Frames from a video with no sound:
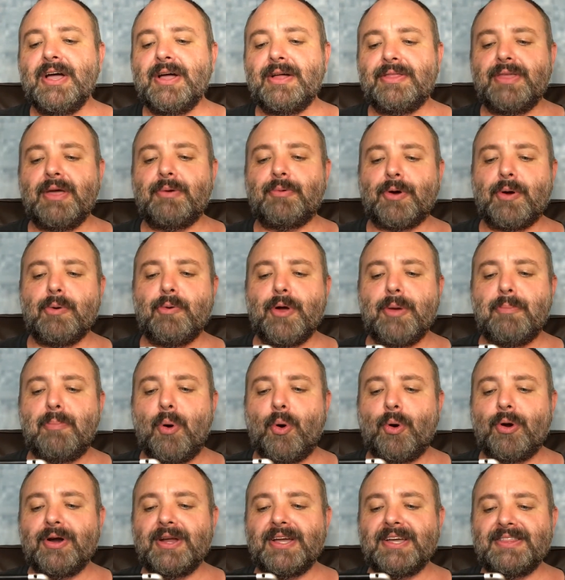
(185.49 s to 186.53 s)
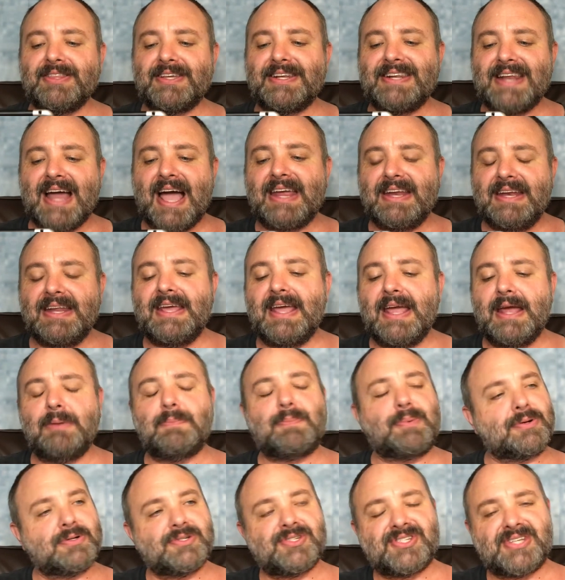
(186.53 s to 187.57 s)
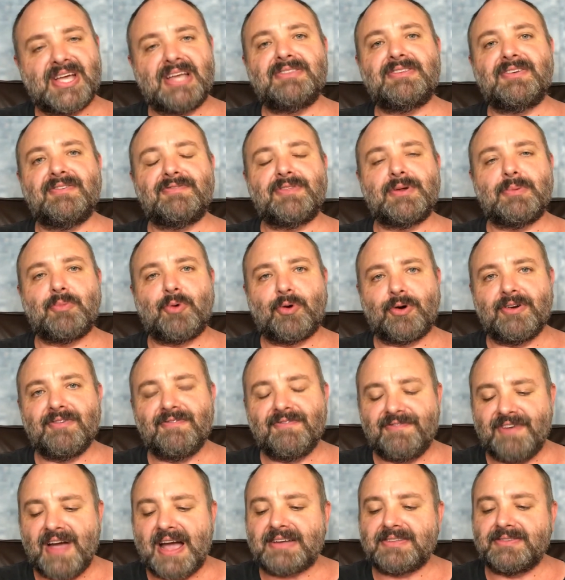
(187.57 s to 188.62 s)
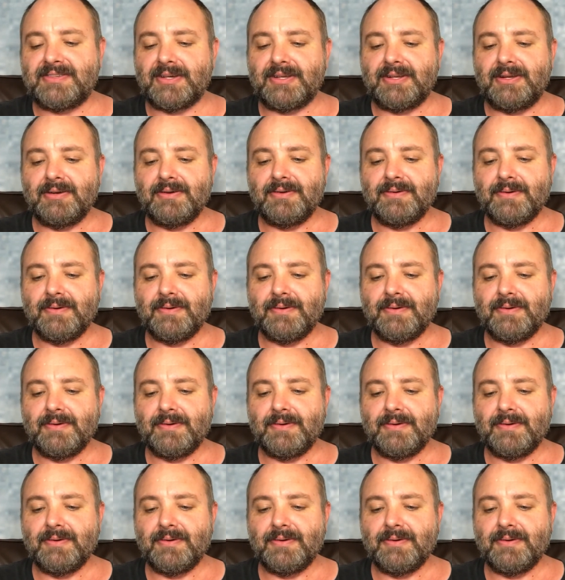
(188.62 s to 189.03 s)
they were reporting that 98% of them were infected.